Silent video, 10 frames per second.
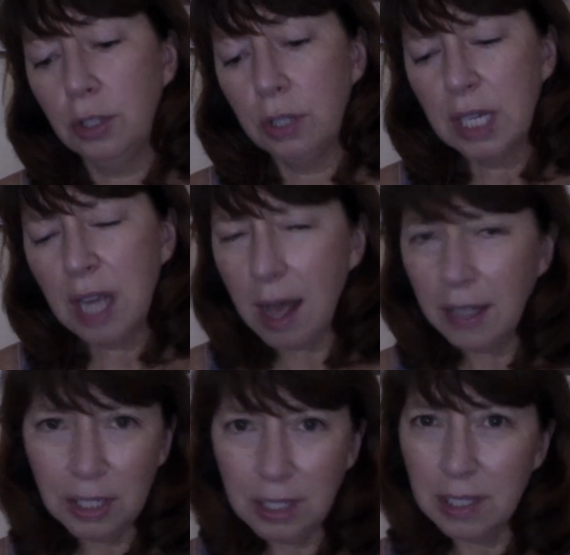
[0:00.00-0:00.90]

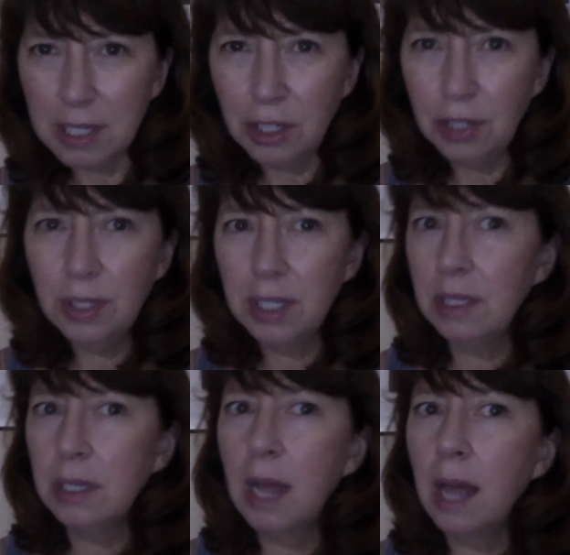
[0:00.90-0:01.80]
consciously choosing
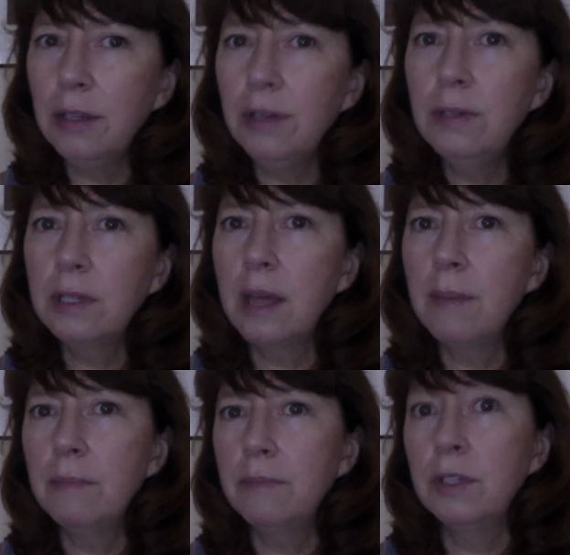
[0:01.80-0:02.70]
to not use
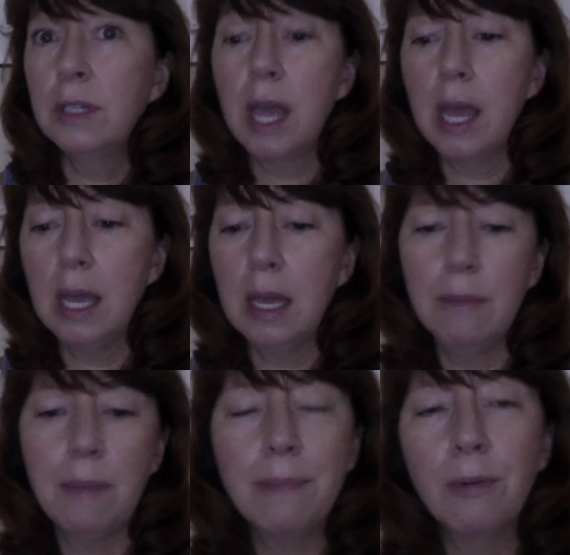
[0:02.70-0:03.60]
them, say,
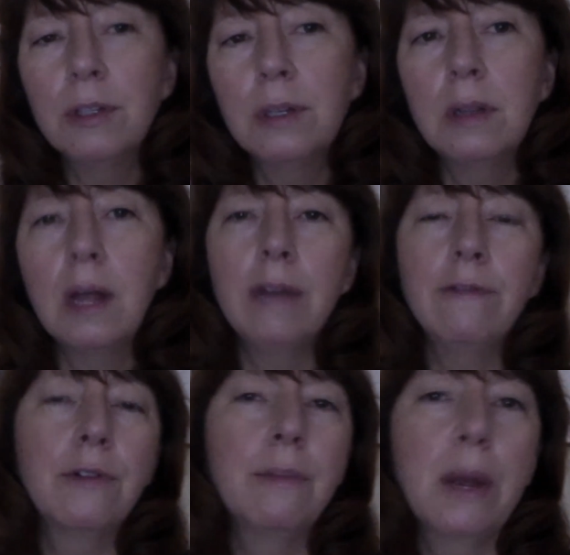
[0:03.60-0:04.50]
in my personal life
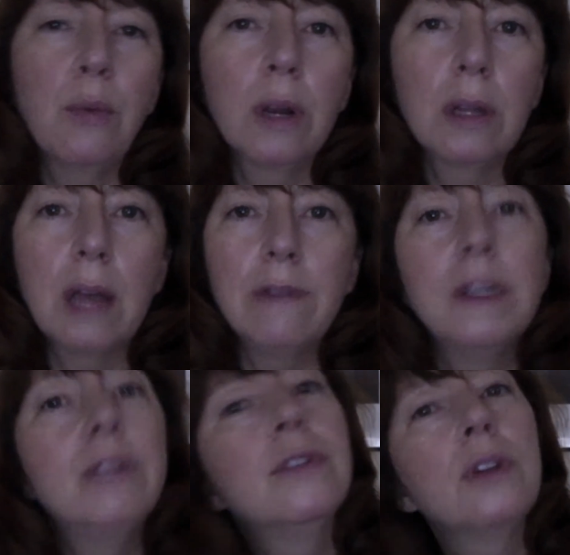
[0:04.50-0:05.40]
or in my work life? And
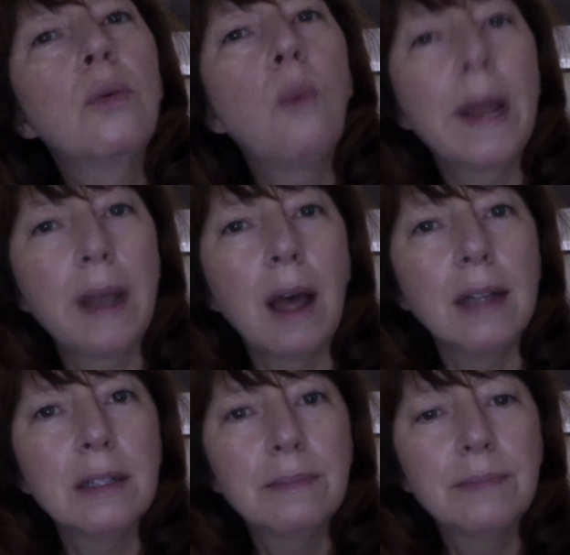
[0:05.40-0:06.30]
if so, why not?
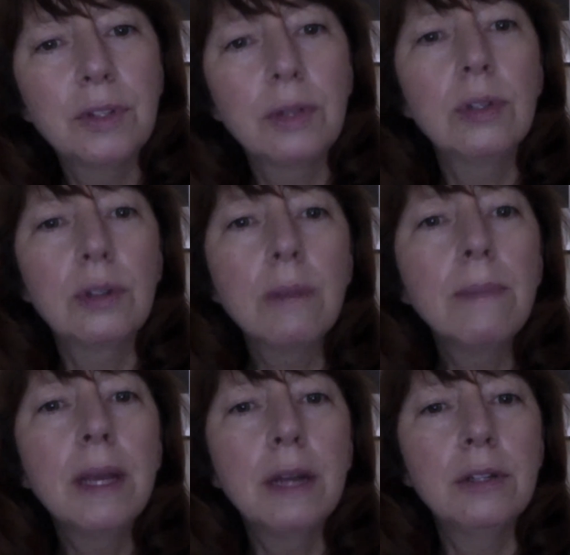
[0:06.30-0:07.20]
So start
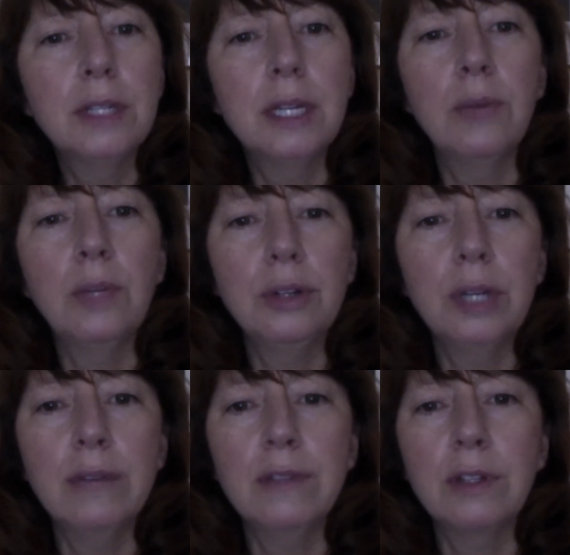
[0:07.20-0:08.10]
by understanding what your
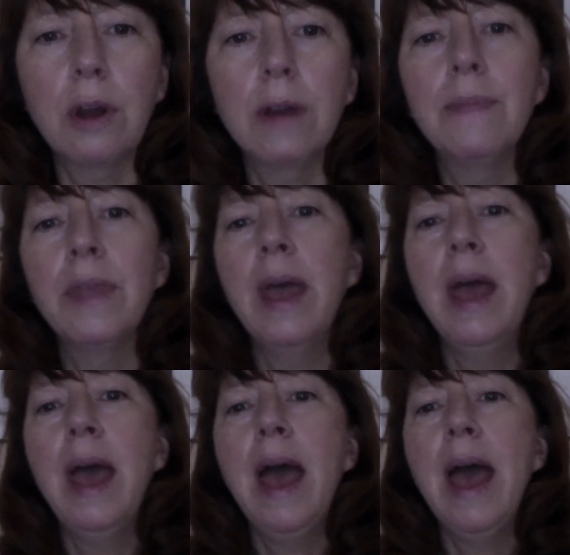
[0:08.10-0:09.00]
gifts are.
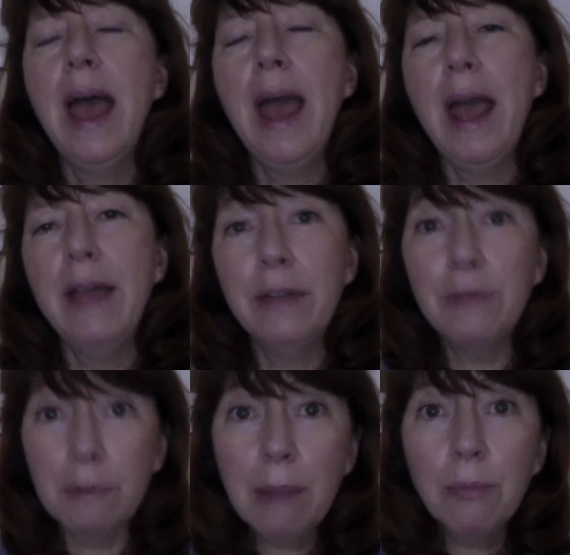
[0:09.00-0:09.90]
And then
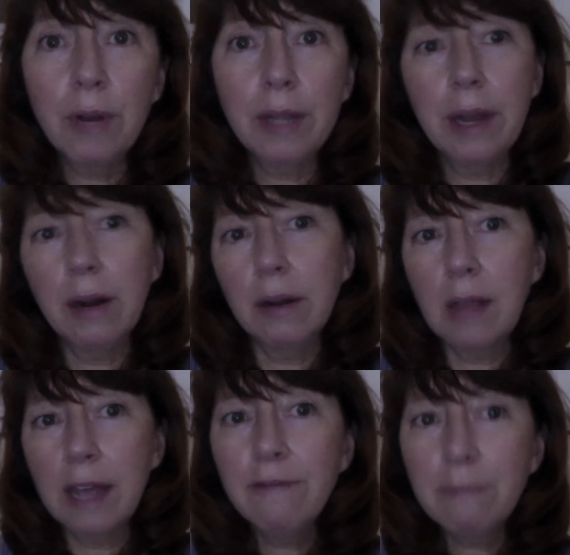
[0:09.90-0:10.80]
remembering that our life